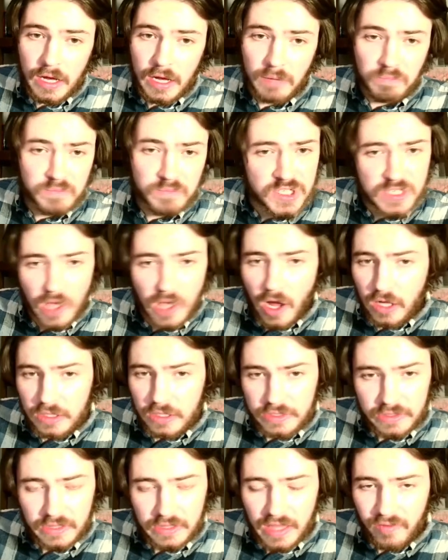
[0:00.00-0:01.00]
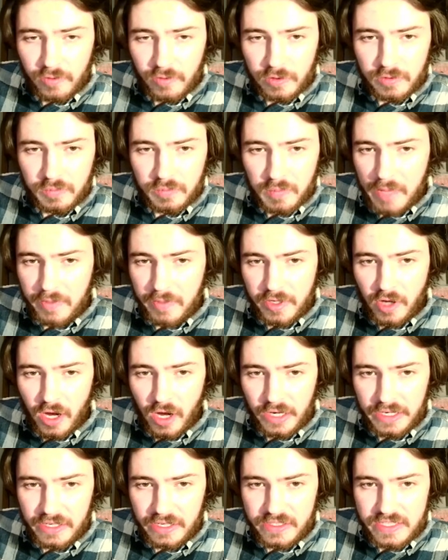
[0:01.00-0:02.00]
solid level, maybe
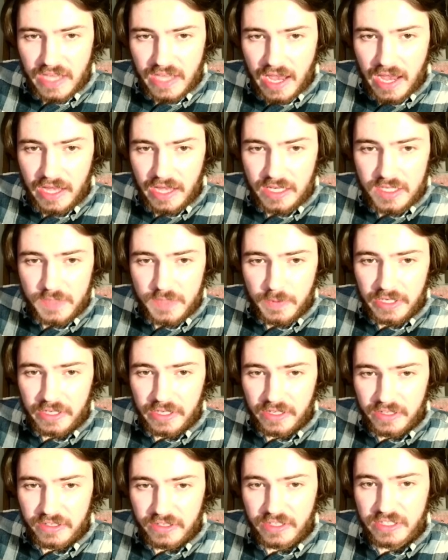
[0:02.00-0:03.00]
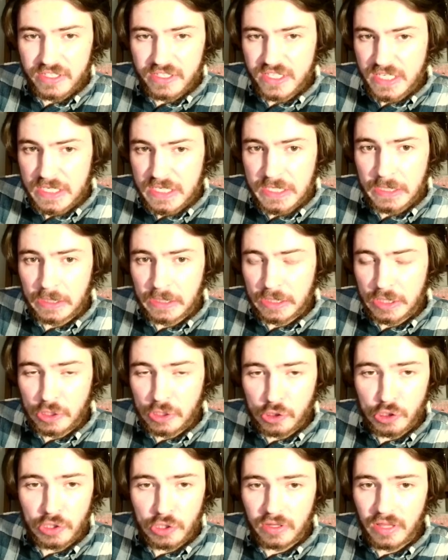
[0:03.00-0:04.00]
not at his highest, but at a consistently
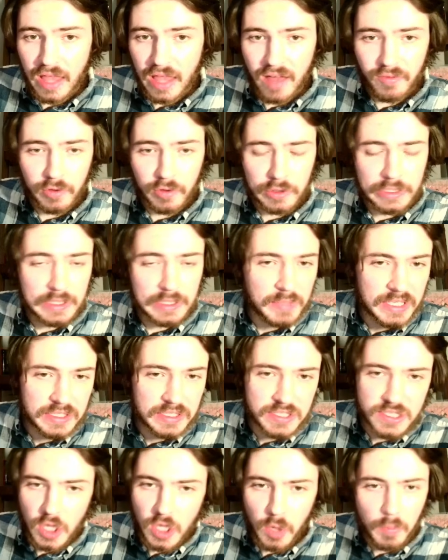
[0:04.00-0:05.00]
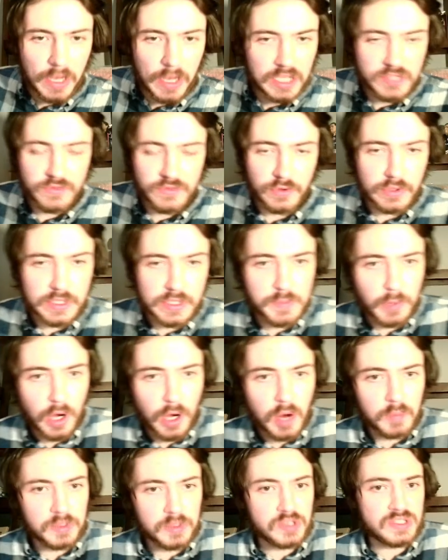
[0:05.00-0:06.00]
good level. He means so much for this
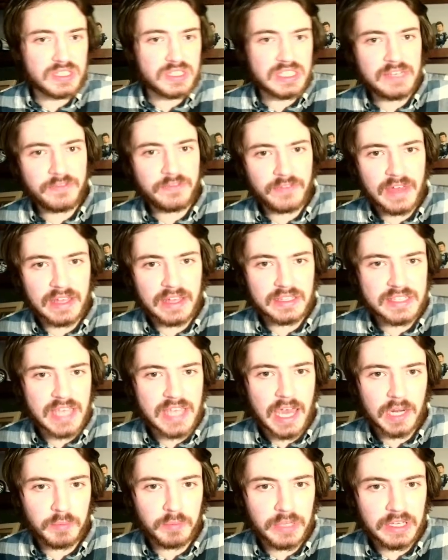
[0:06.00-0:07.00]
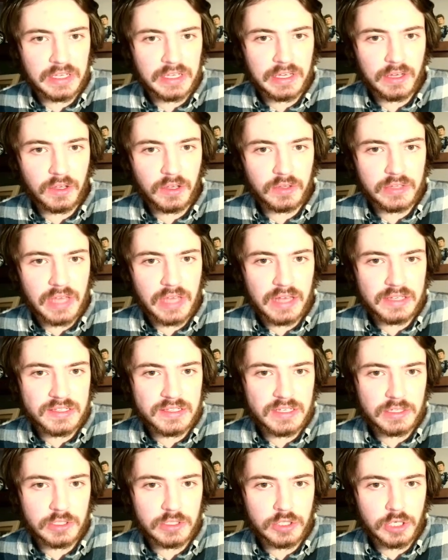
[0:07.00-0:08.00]
Bombers defense, Adam Bighill
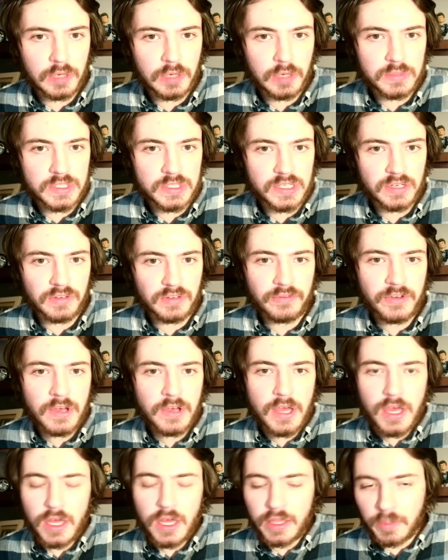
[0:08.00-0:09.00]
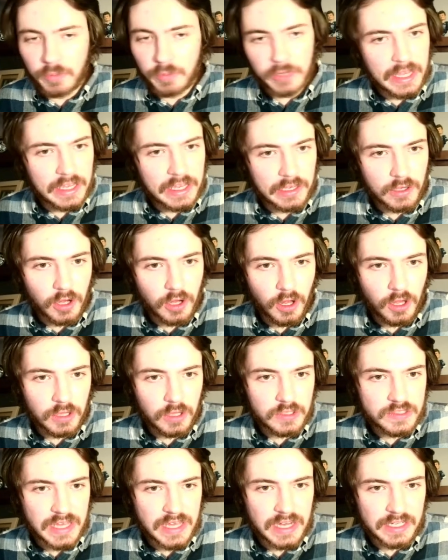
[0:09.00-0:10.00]
does, in terms of the play
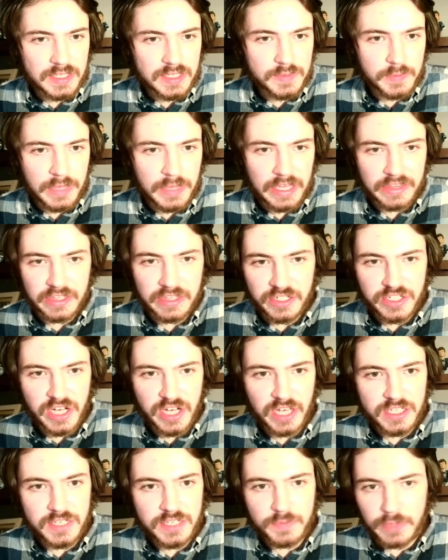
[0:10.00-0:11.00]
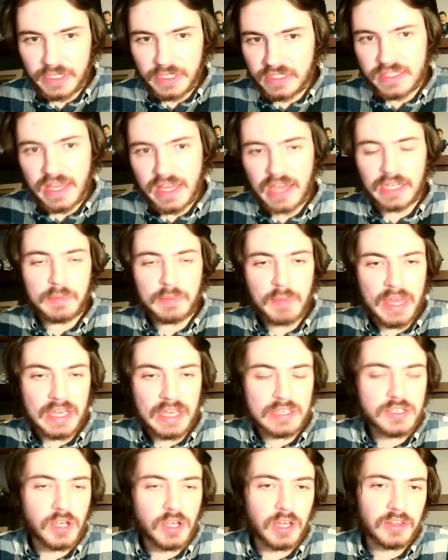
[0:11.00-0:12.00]
calls that he's made, the adjustments that he
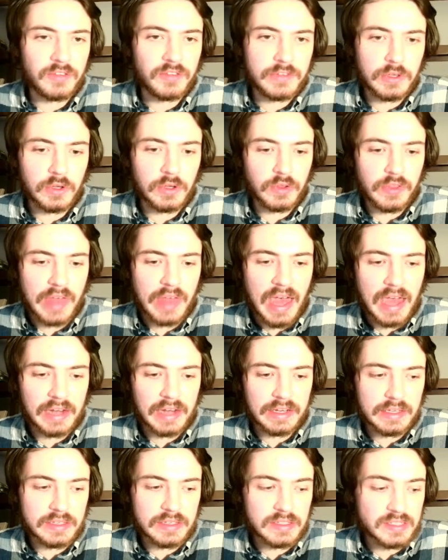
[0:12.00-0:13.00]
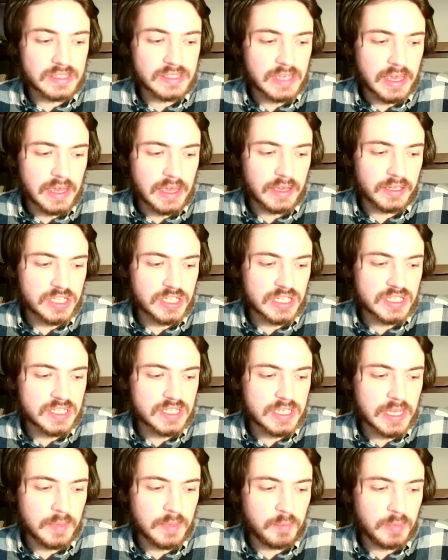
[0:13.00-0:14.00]
makes on the field, that is, and
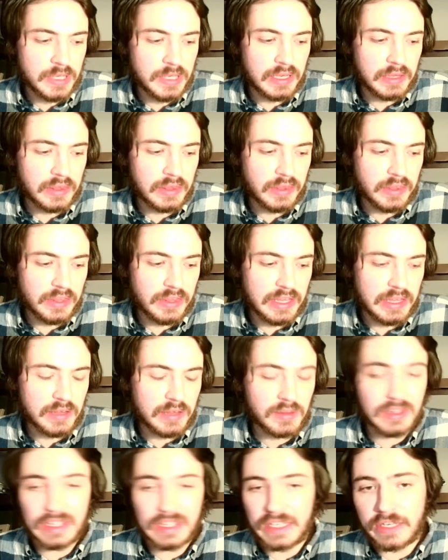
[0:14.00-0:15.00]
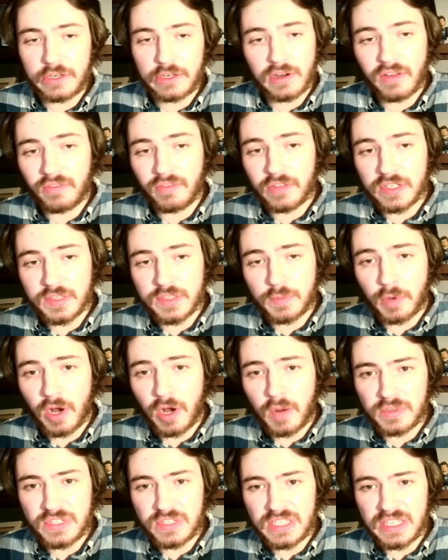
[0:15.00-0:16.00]
just him being the leader of this
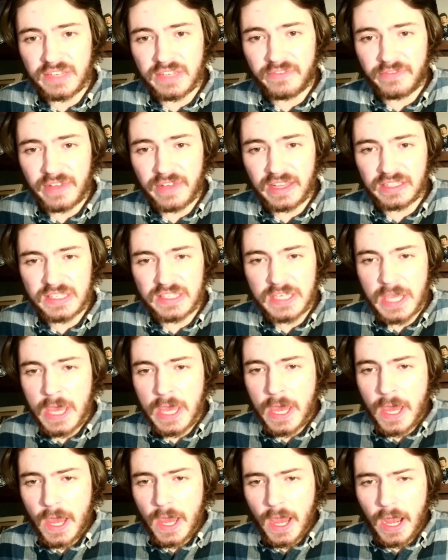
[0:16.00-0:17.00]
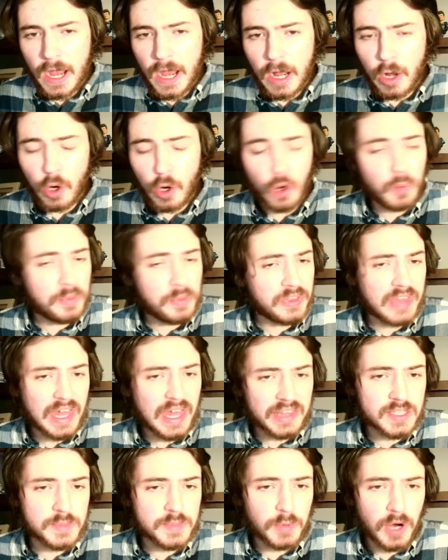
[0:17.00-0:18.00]
Bombers defense. Hoping
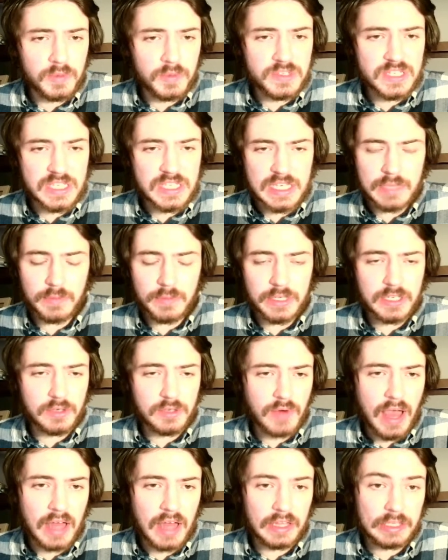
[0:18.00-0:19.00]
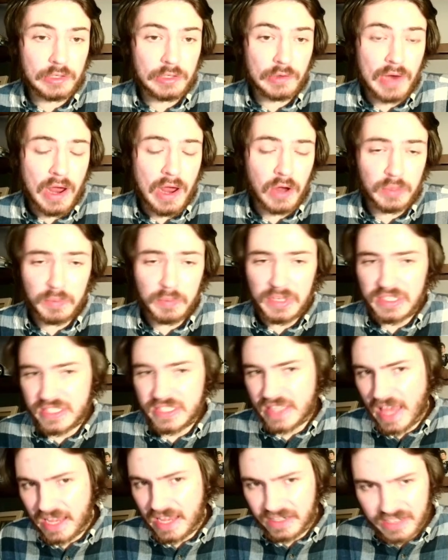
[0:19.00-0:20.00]
that this Bombers team can rally around him.
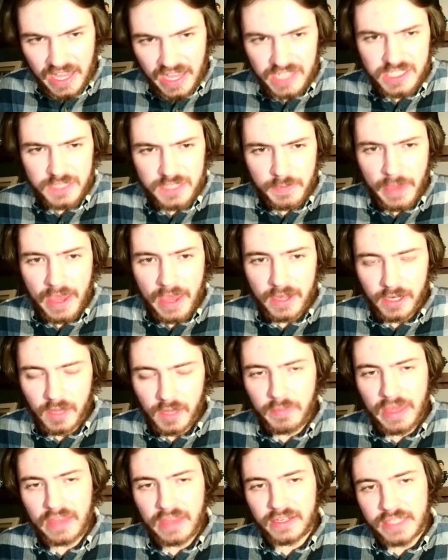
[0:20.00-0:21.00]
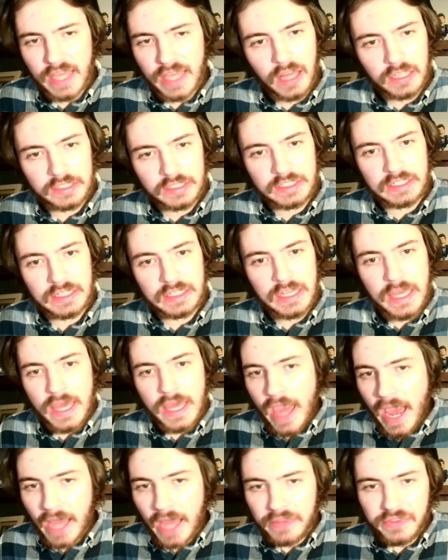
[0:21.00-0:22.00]
It's that next man up mentality
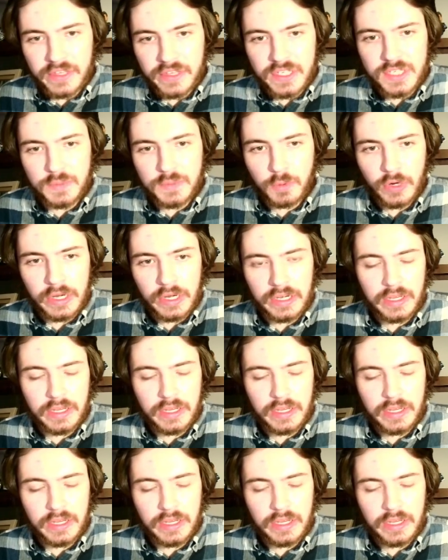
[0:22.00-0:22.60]
at this point